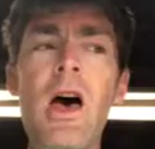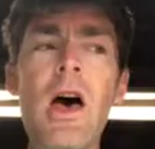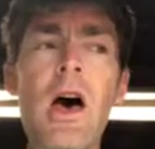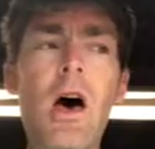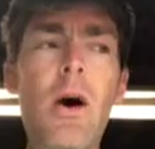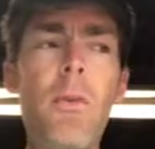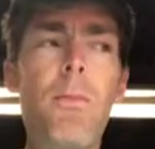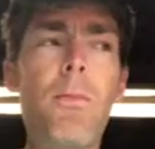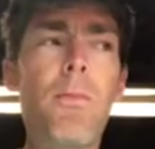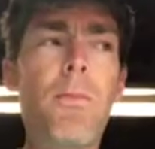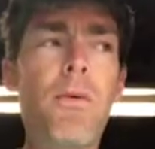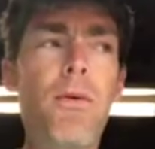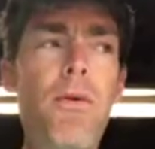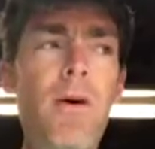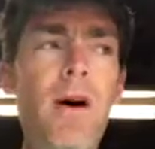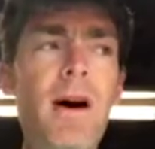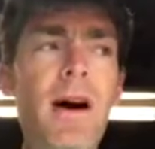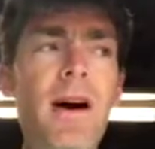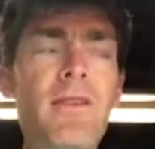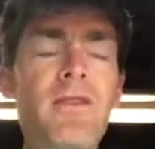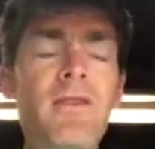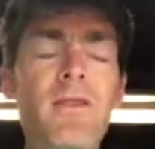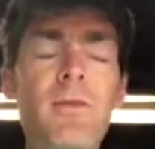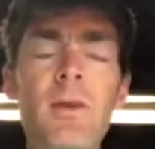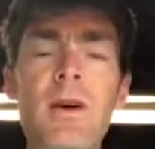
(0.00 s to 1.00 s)

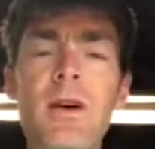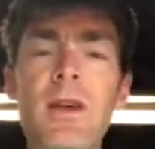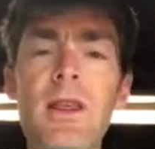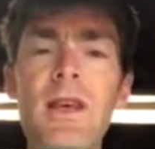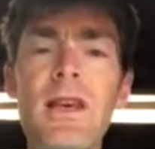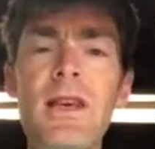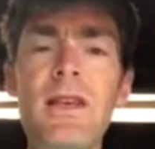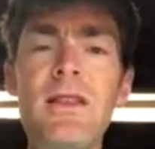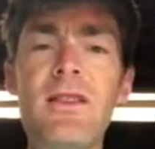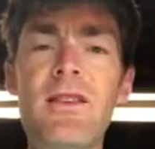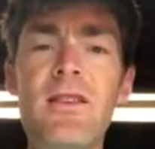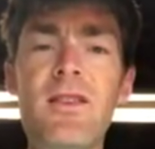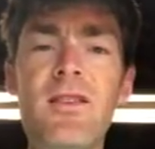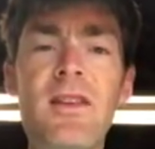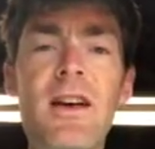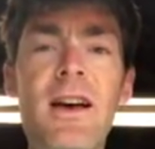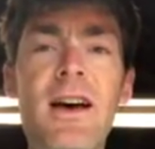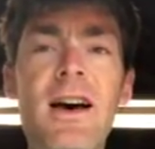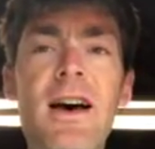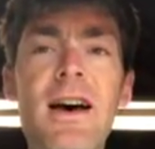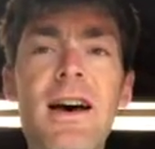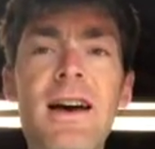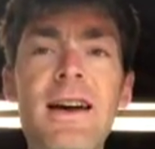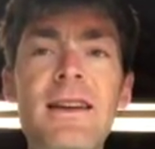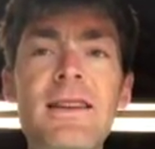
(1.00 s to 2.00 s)
approximately the
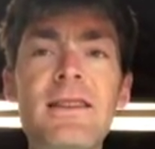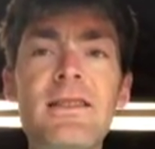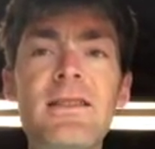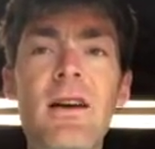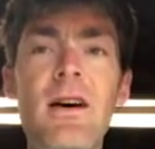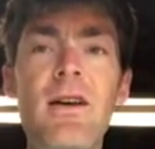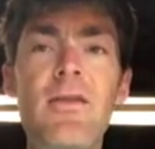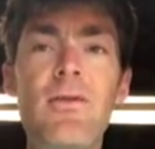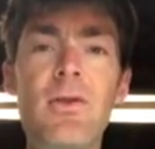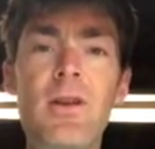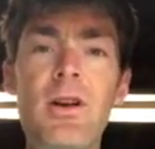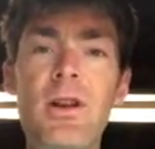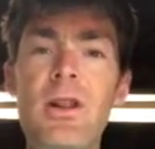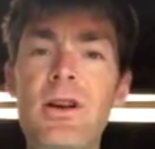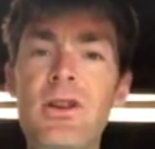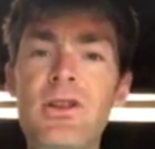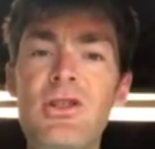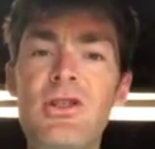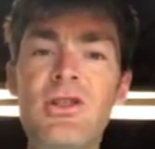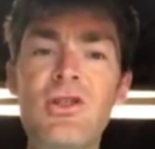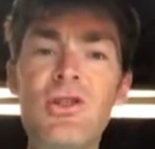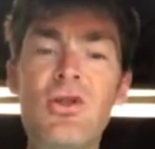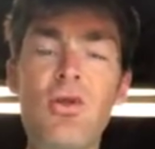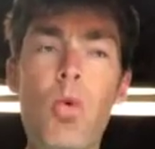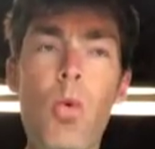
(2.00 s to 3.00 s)
size of one of the
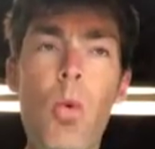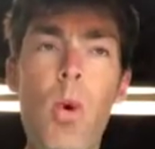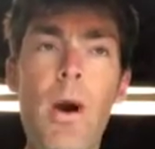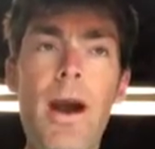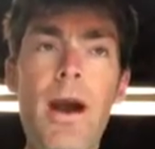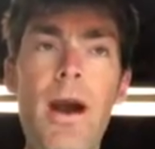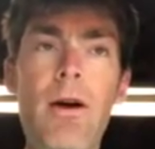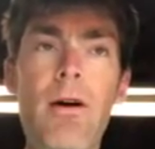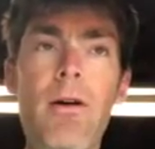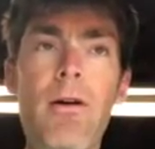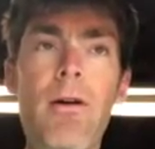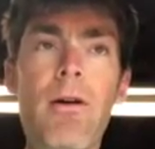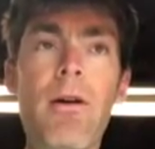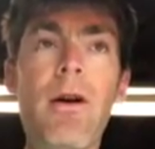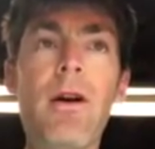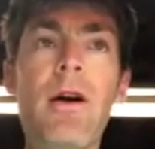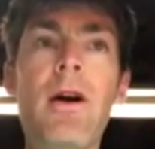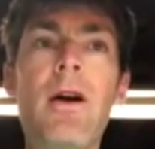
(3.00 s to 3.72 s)
square